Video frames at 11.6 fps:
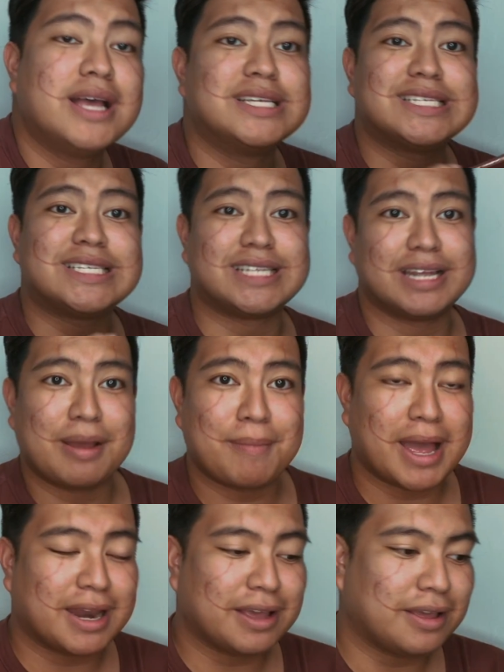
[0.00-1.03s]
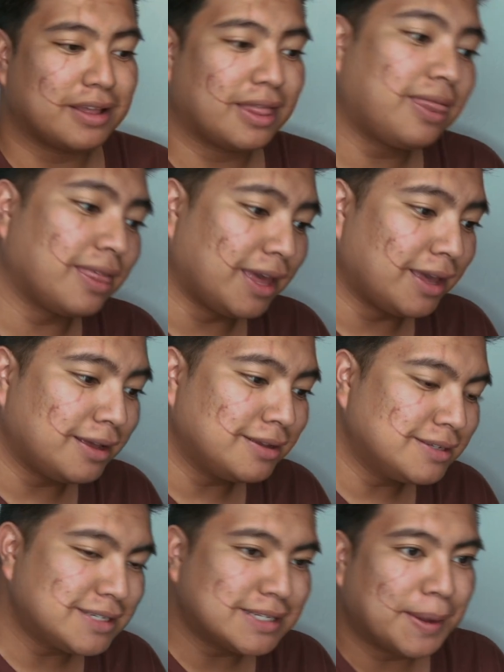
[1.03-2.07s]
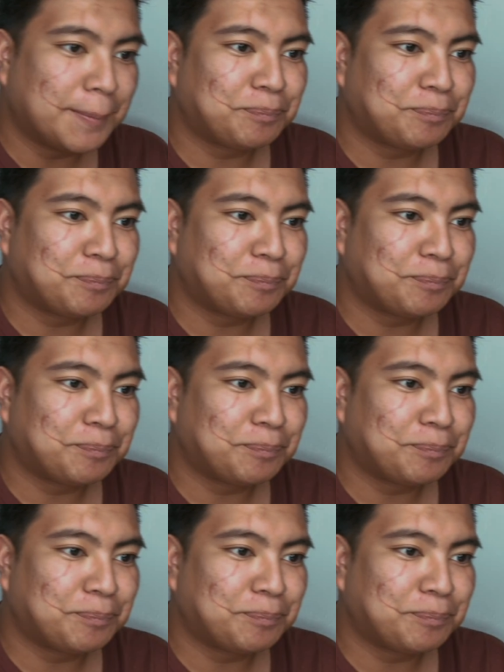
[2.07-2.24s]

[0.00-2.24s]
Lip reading: cinematic things.